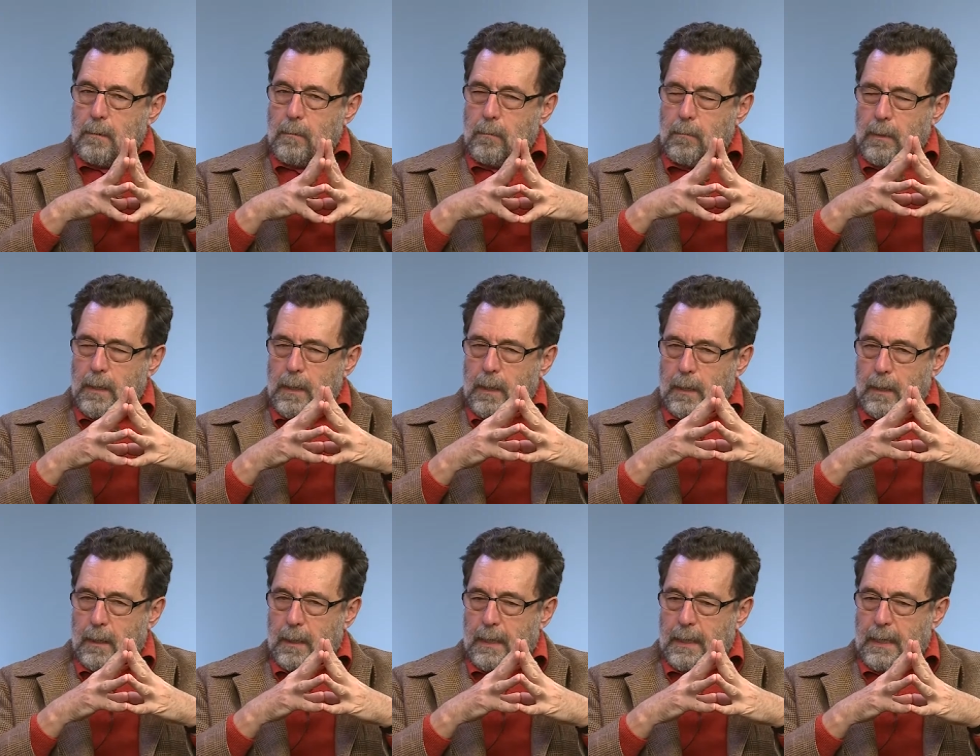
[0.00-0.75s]

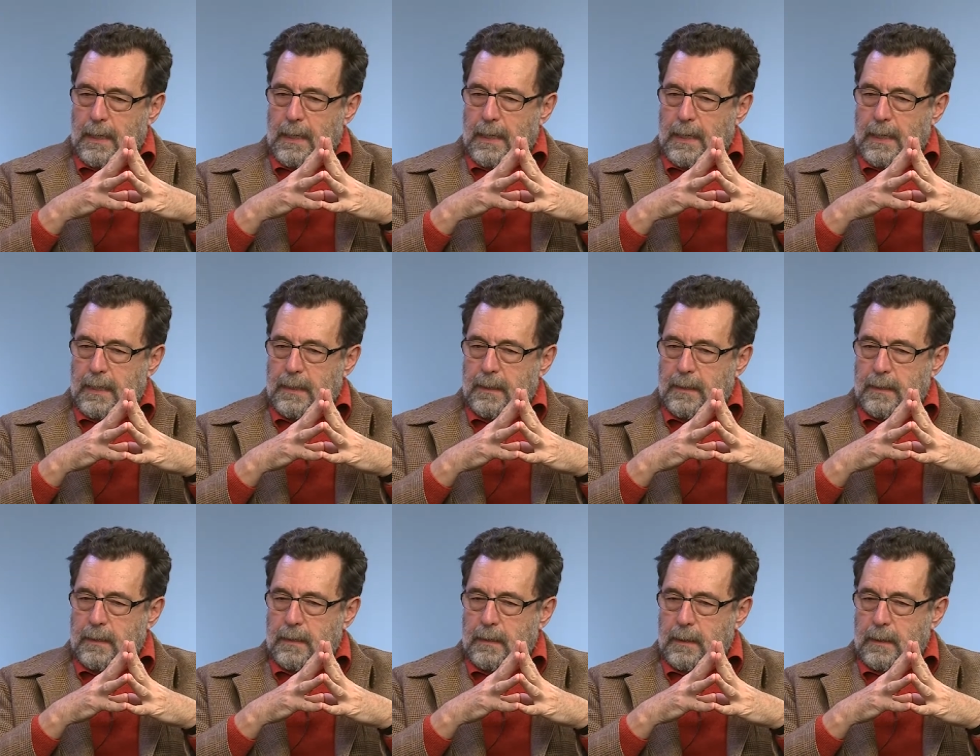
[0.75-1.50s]
Well, I
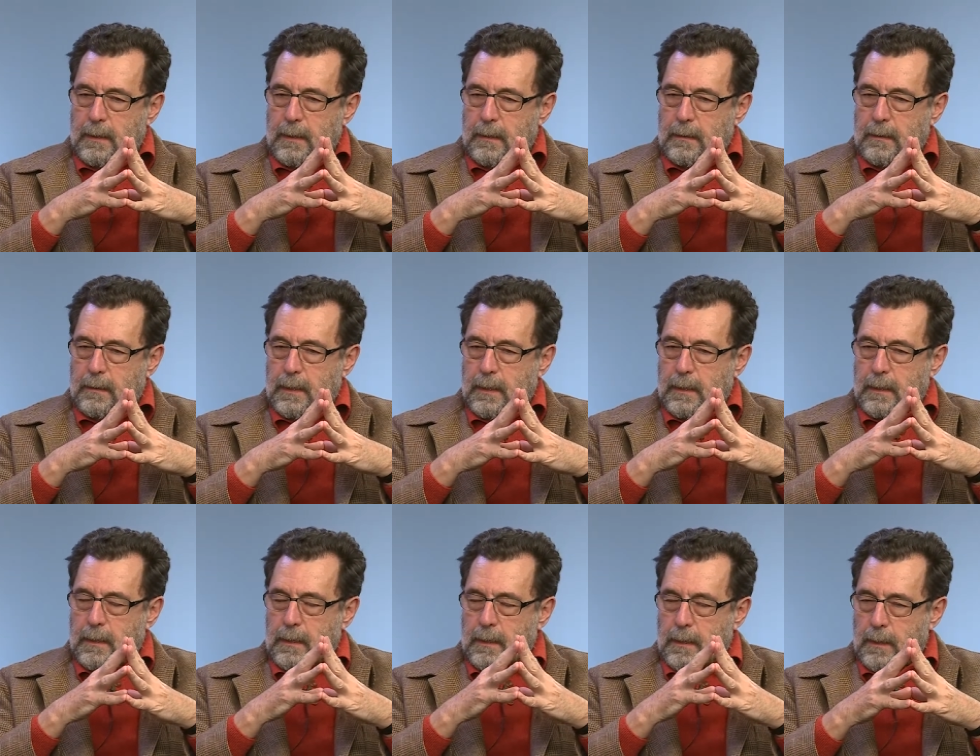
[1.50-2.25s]
think
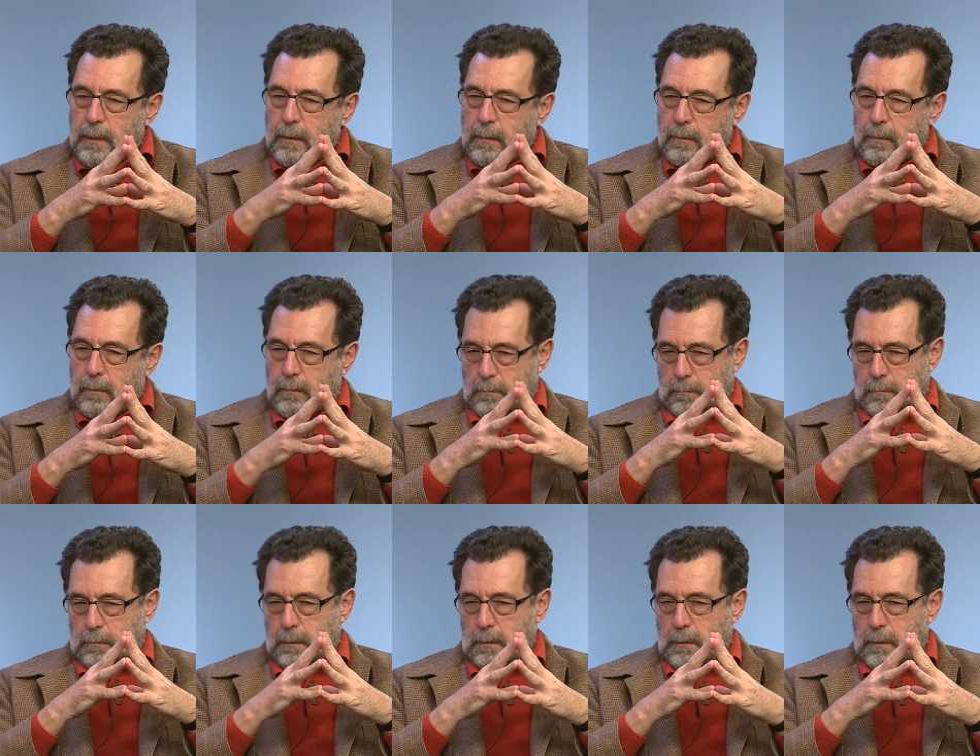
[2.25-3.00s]
that now
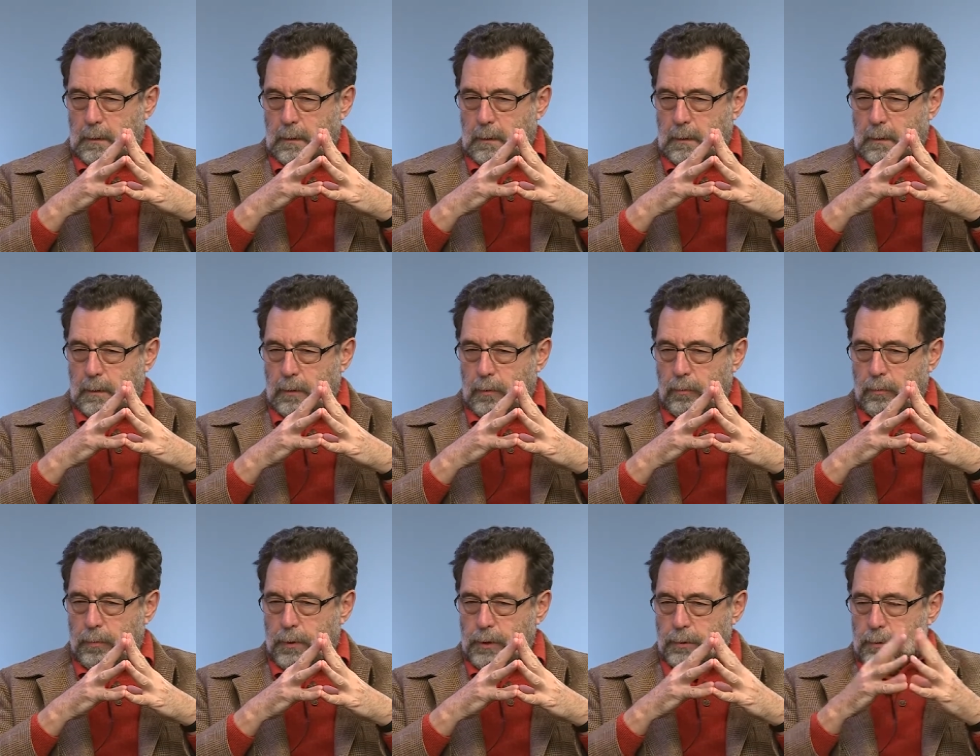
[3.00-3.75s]
uh,
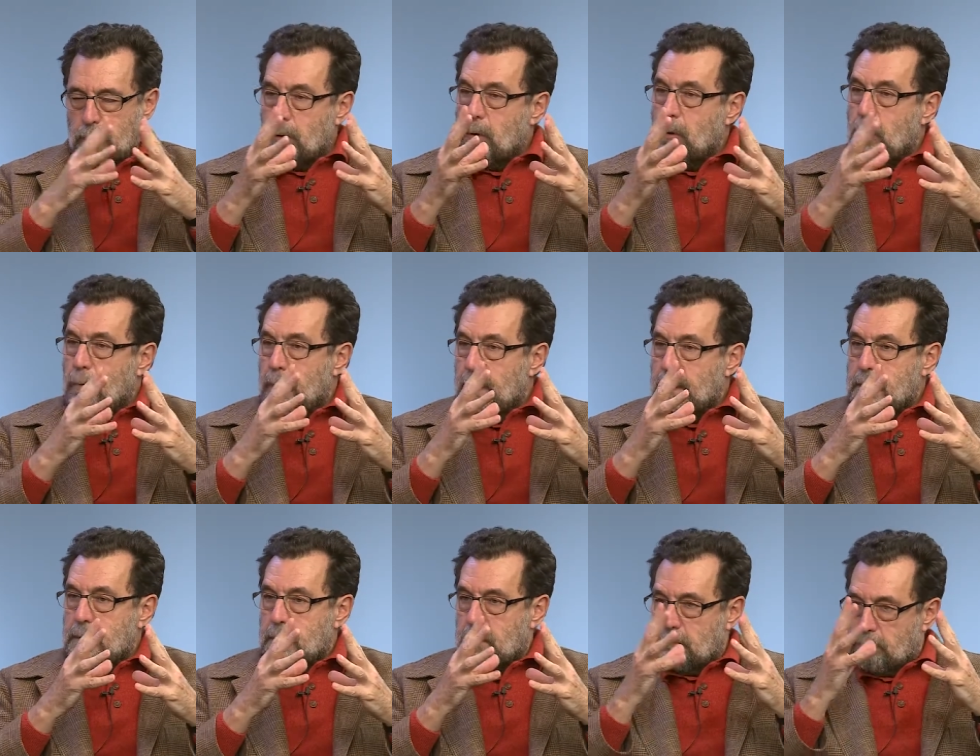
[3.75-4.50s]
we should
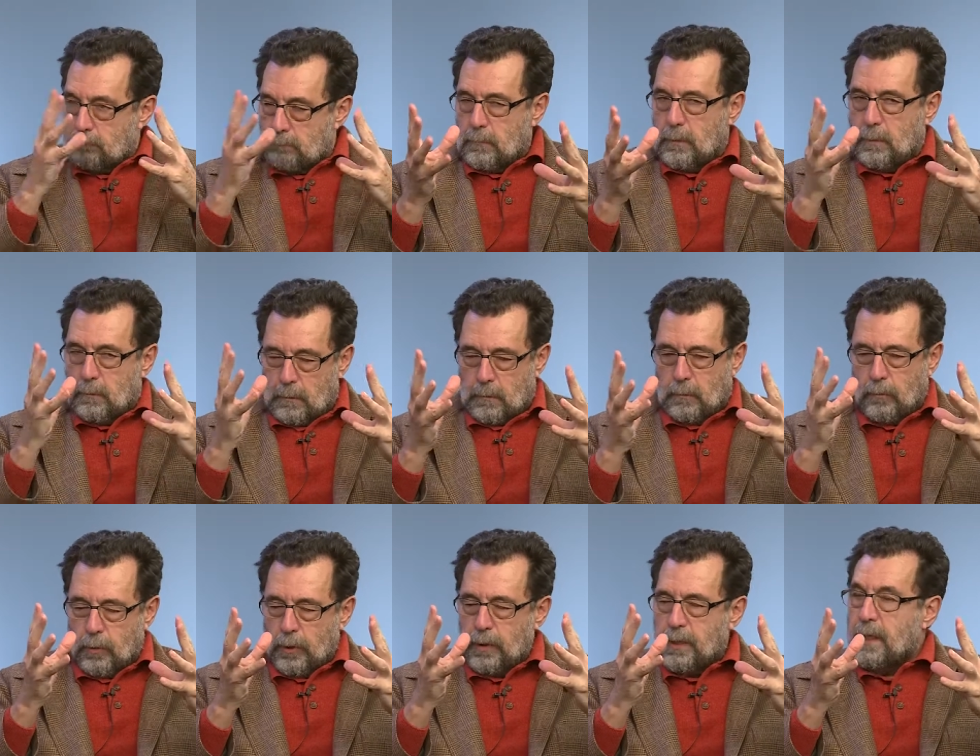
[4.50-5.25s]
always,
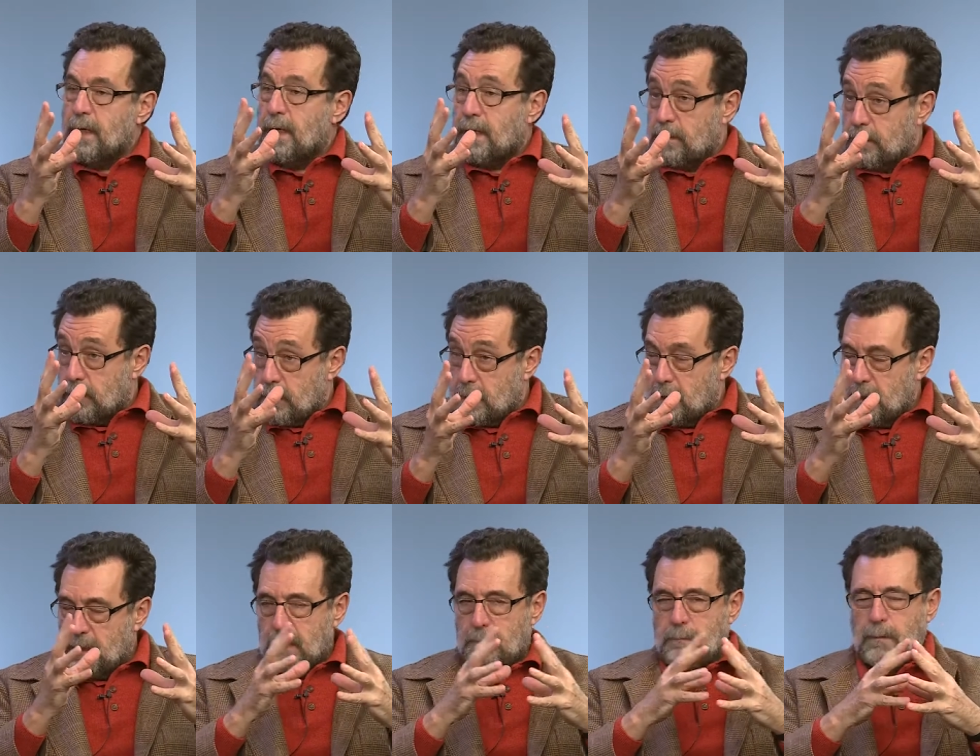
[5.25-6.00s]
working as a
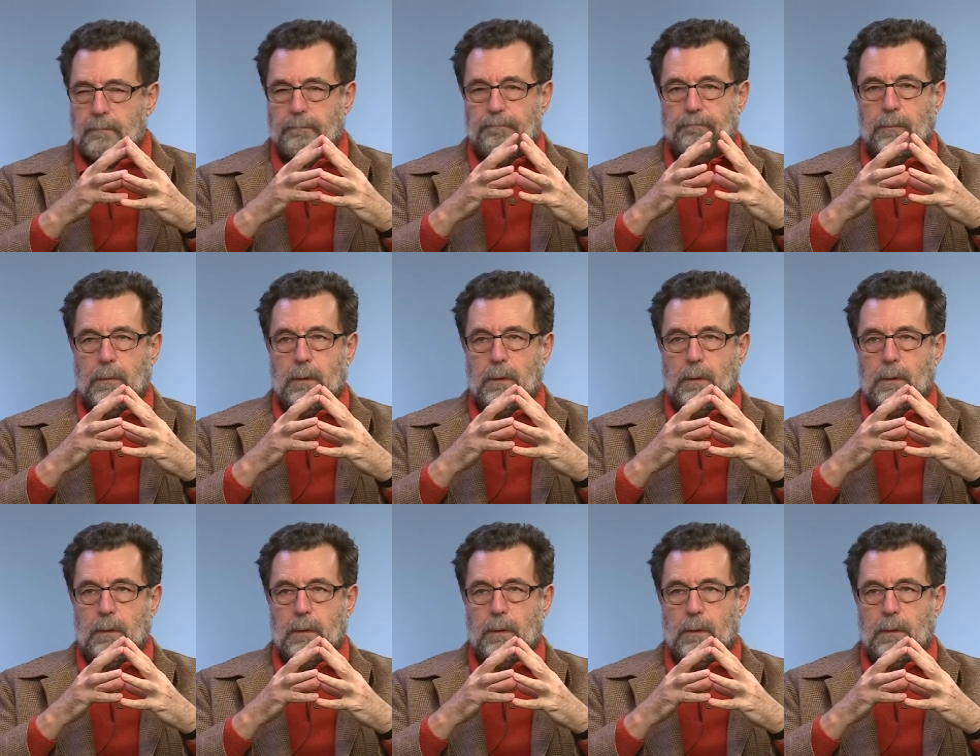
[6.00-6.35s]
team, uh,